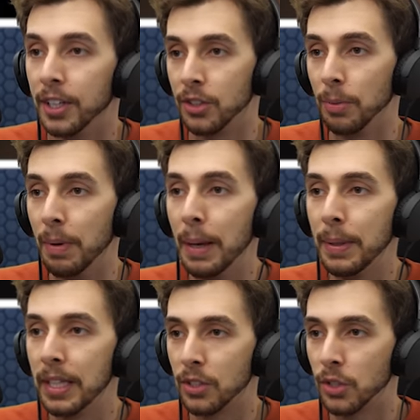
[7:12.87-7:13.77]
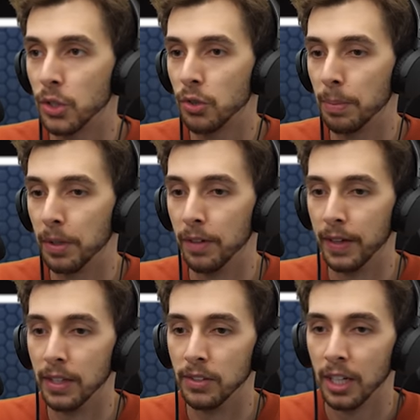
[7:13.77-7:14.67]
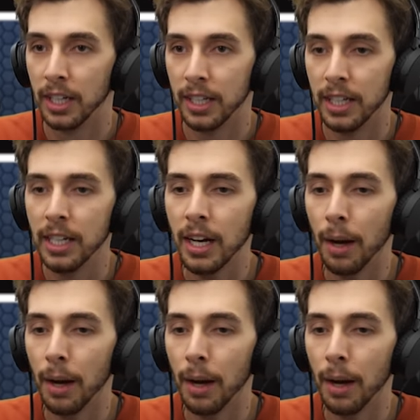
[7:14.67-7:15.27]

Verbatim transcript: So maybe this is scripted events. Here,